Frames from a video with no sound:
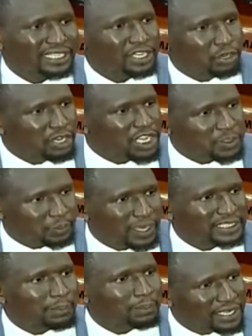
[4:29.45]
I don't
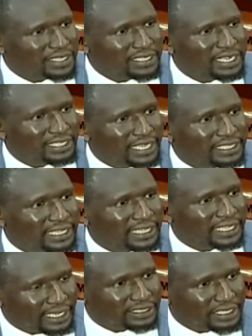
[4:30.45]
expect a president that
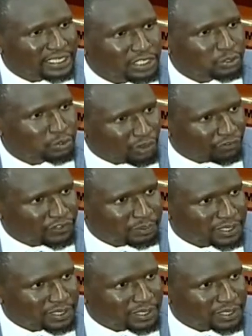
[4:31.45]
I elected into office,